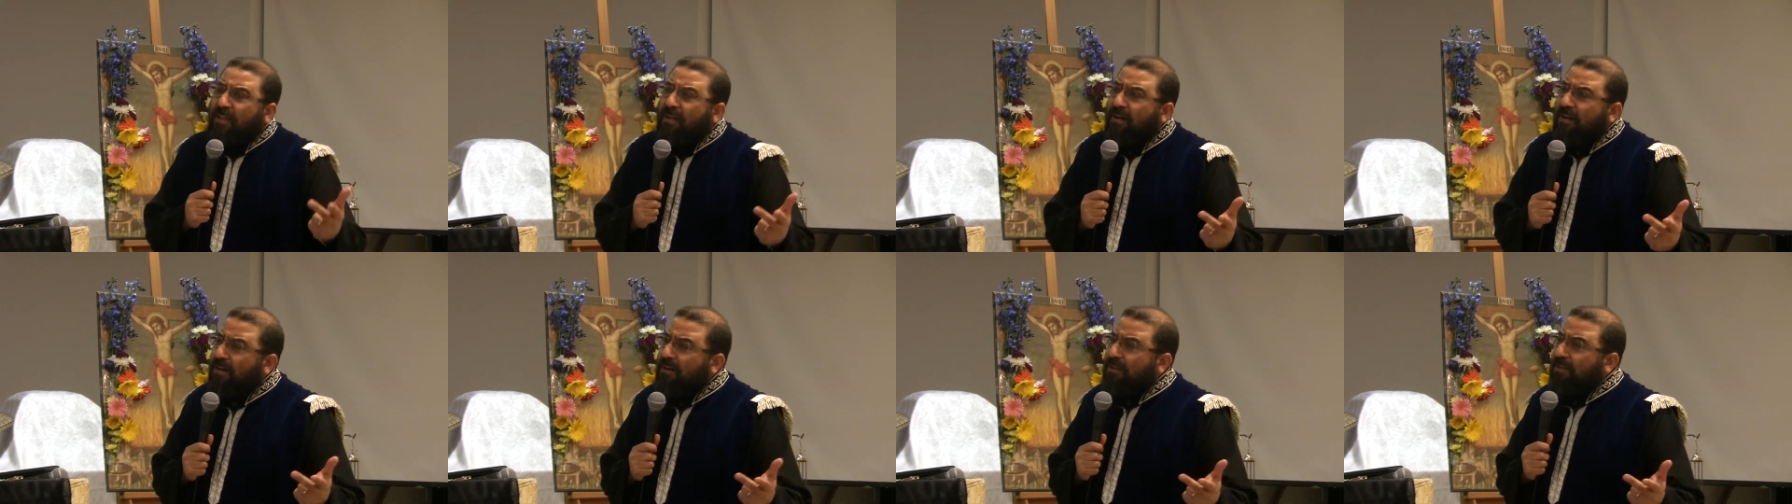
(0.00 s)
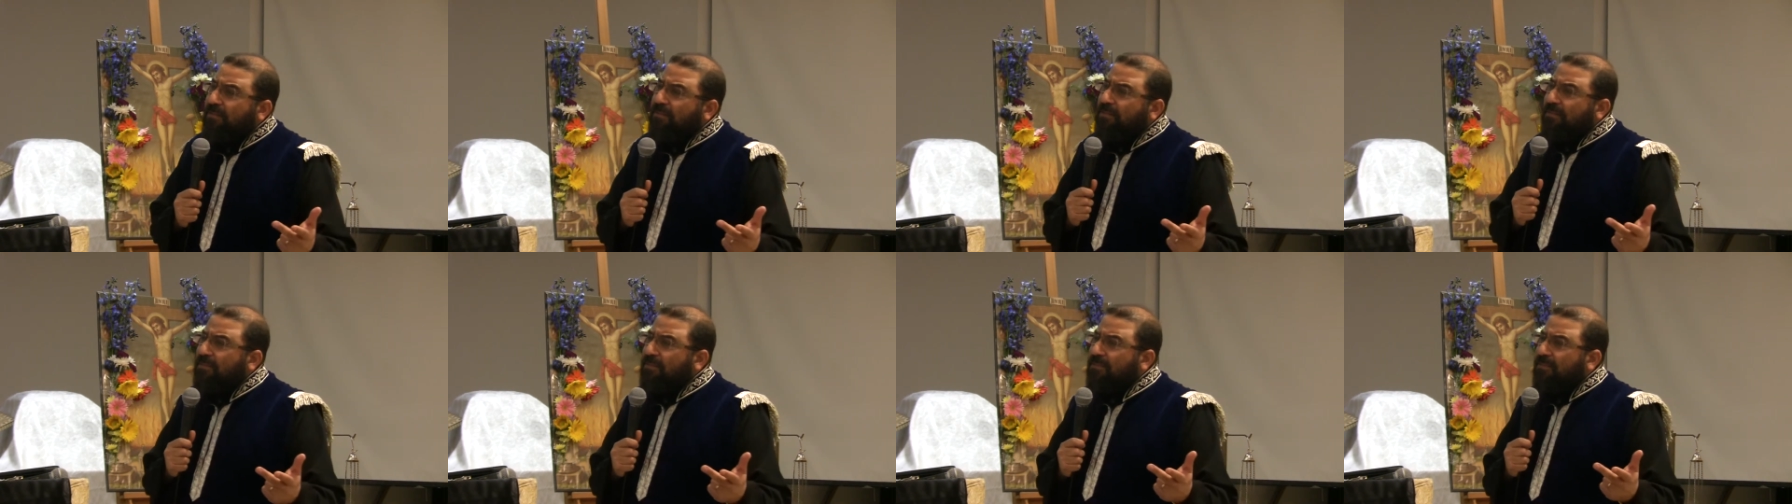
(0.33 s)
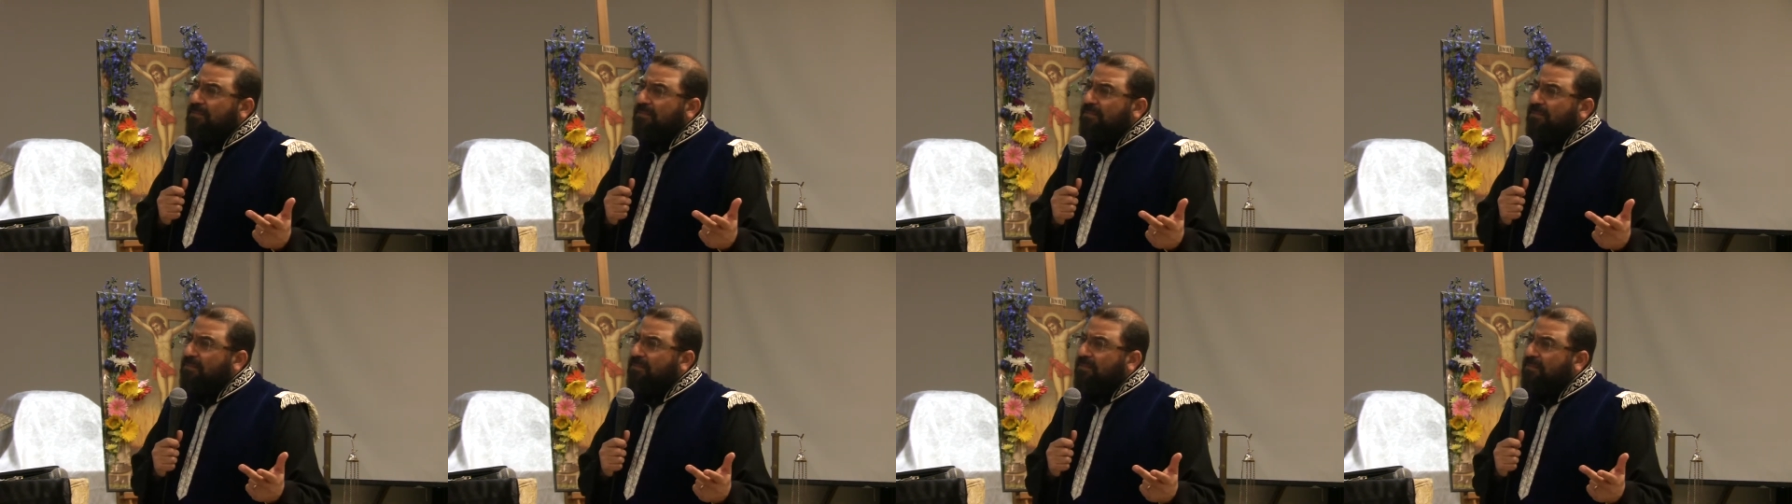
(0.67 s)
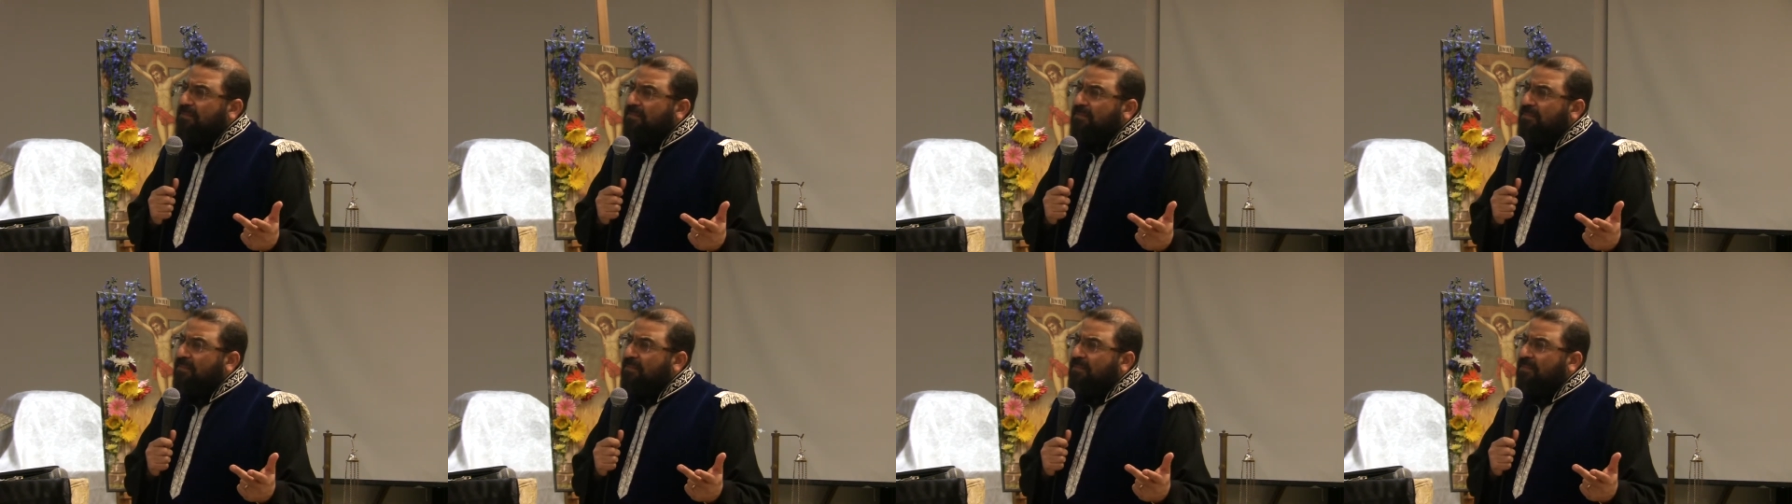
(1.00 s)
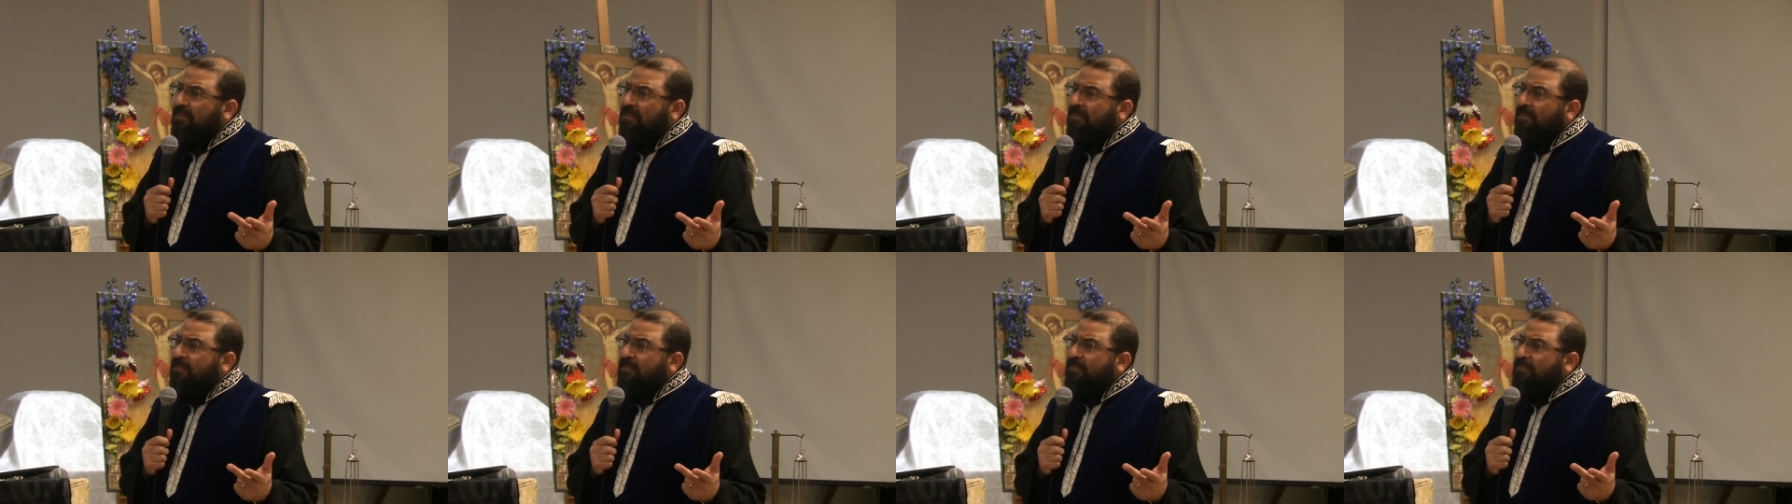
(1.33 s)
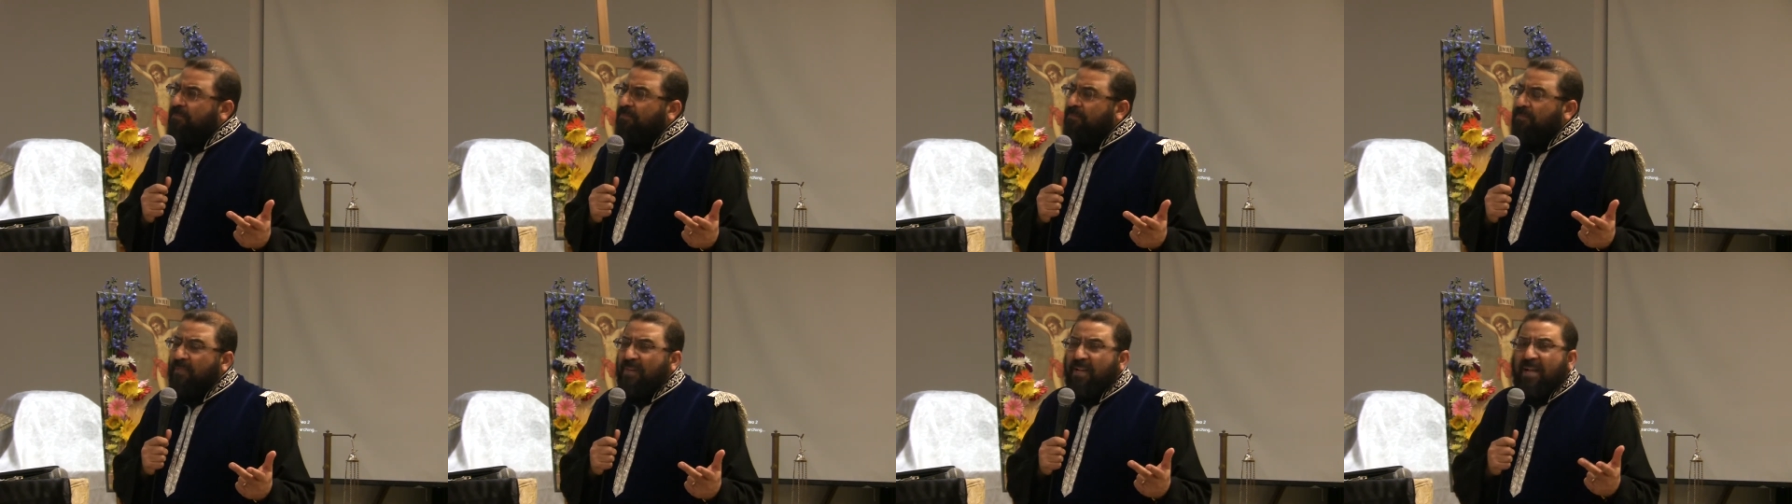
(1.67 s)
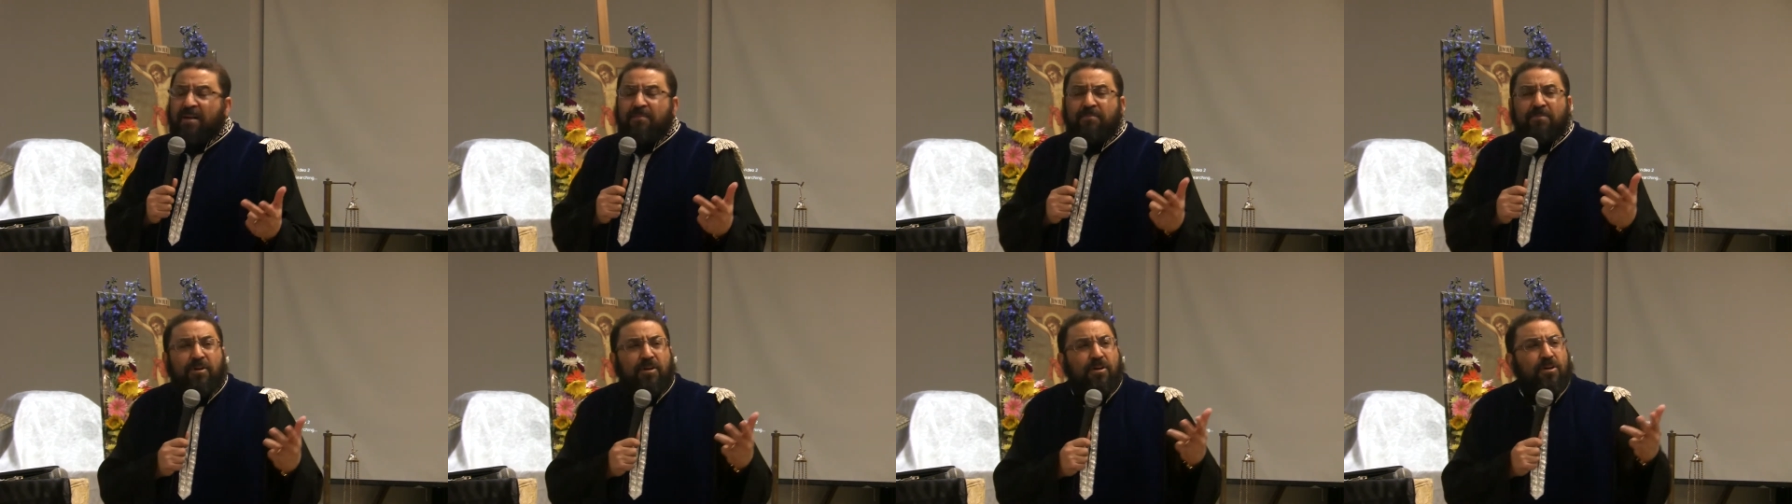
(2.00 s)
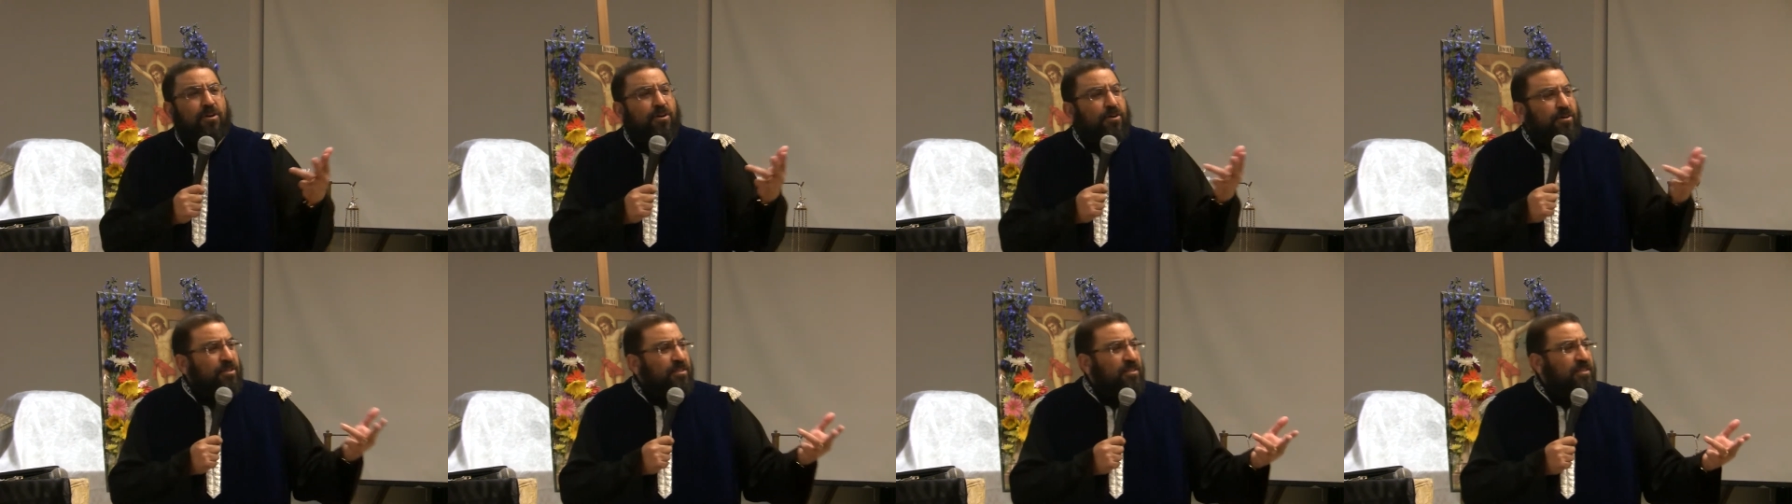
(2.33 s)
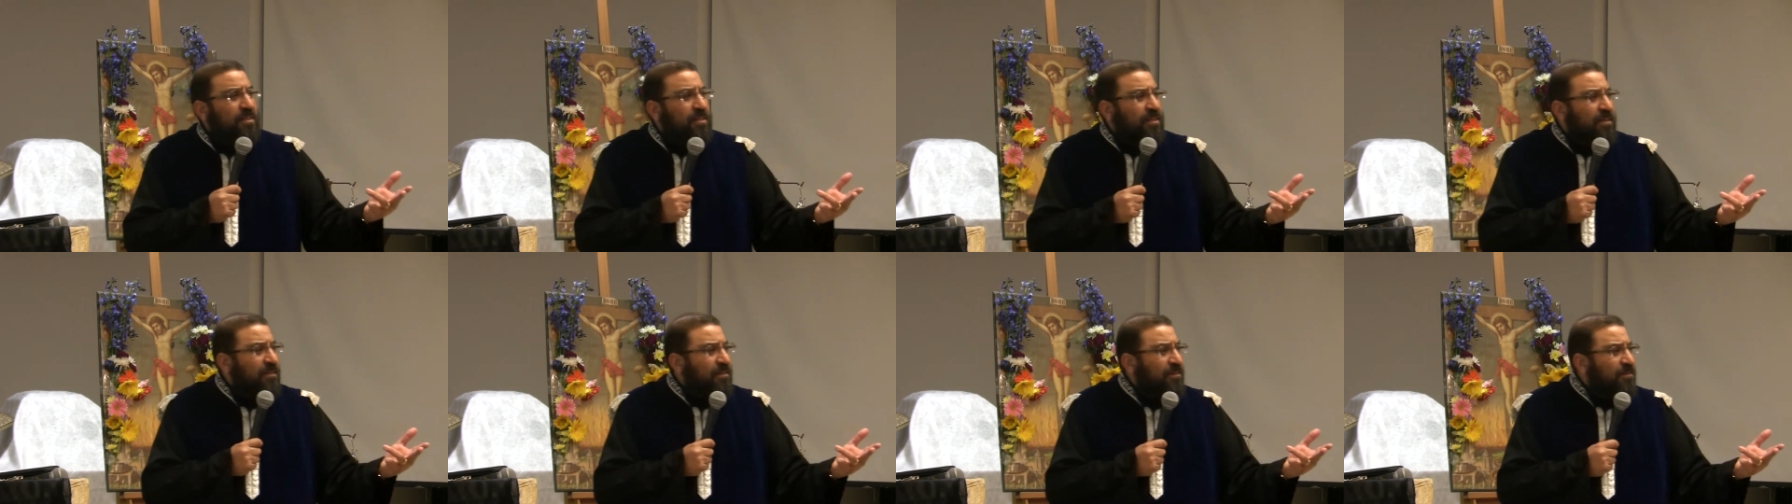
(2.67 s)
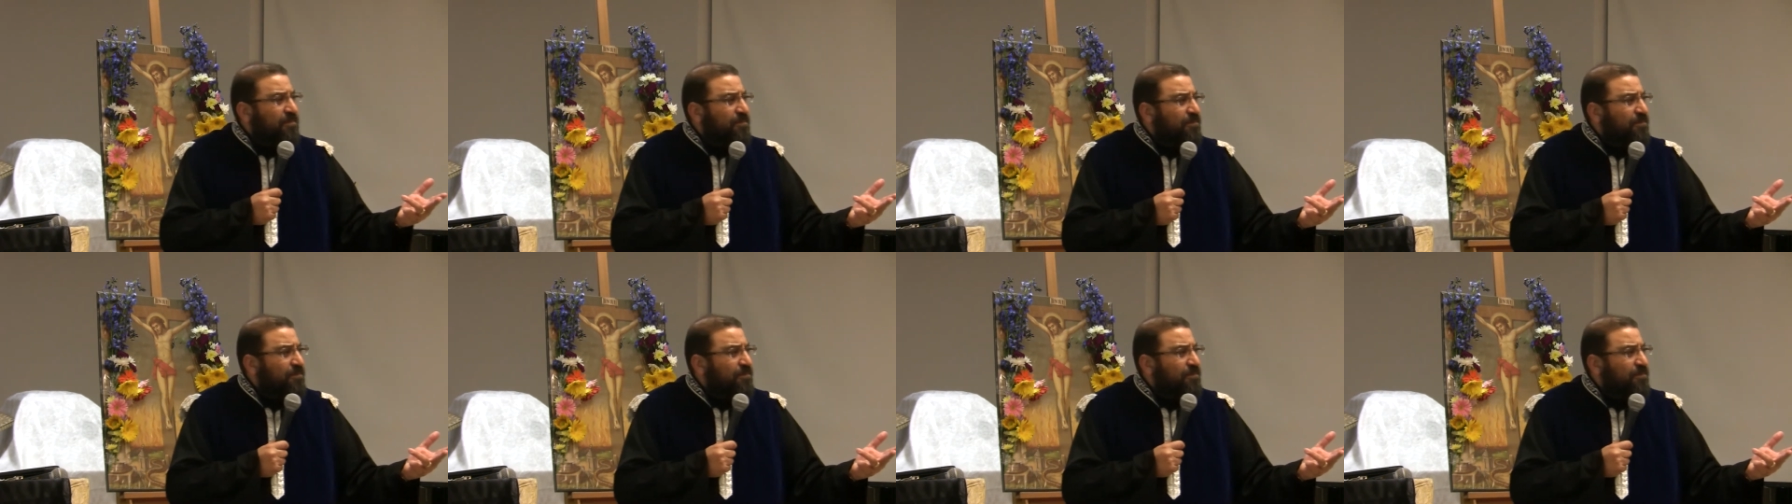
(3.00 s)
hardened. I'm cursing.